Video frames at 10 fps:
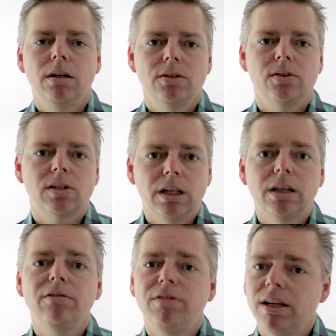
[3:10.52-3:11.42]
So
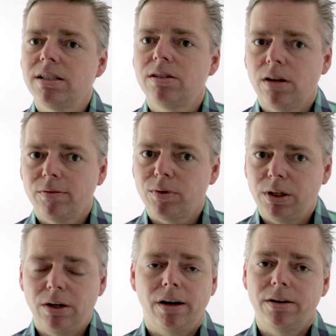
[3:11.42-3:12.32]
slick and fancy software
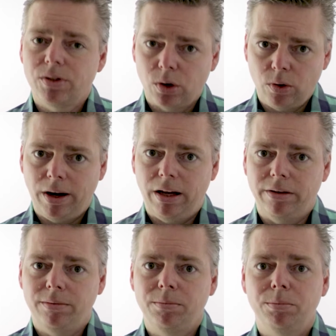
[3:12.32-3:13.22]
UIs are
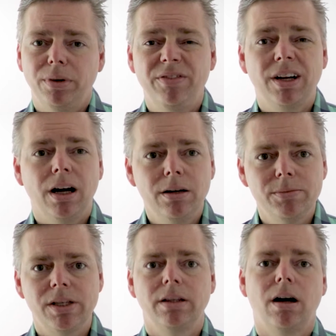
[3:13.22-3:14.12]
great, but if it
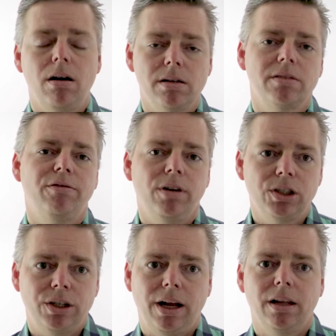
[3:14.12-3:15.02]
comes at the cost of
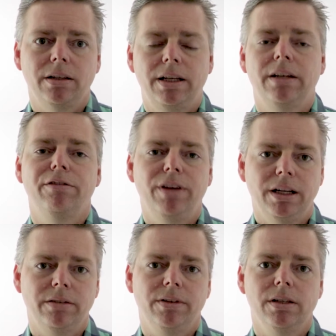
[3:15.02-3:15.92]
functionality and
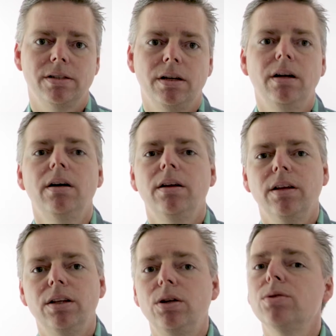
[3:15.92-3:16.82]
effectiveness,
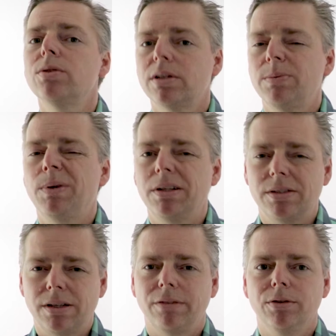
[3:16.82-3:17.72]
then the user
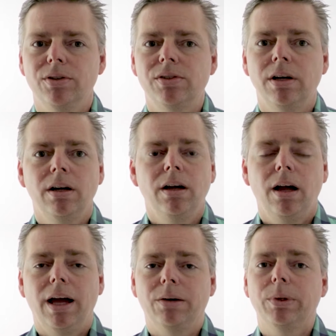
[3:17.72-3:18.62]
experience suffers.
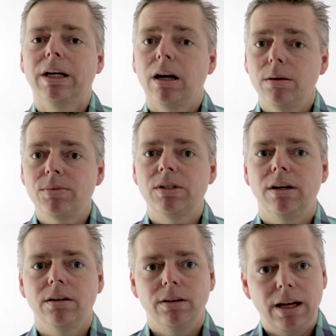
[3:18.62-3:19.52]
And when it comes
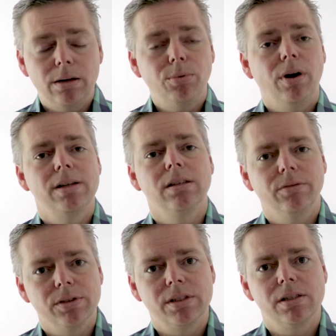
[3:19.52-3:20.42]
to enterprise
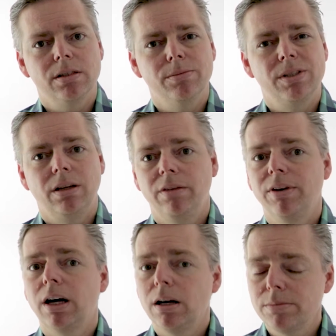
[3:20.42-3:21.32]
level systems, if
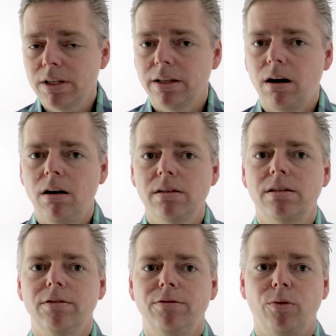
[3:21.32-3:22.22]
it comes at the cost
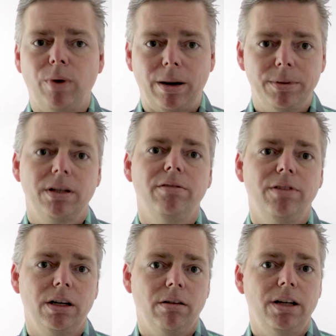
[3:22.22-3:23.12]
of rapid
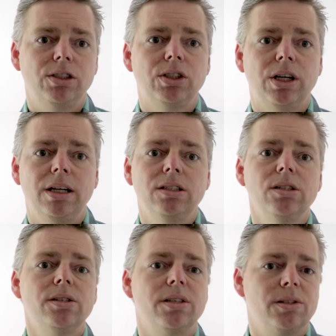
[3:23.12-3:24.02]
configuration
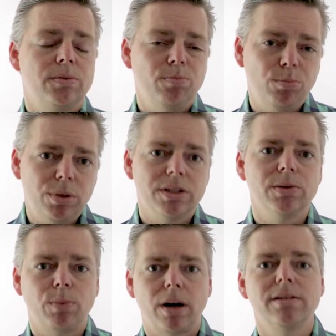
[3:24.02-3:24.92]
changes as
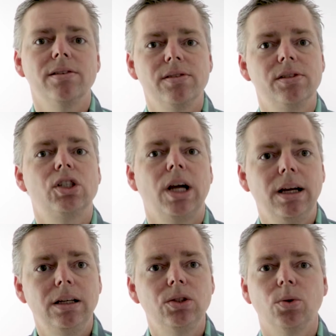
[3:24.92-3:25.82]
business processes
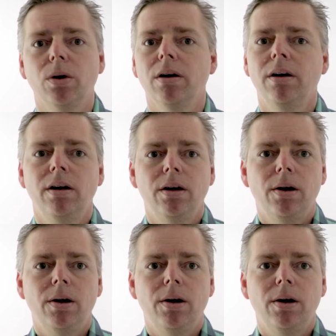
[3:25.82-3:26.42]
change or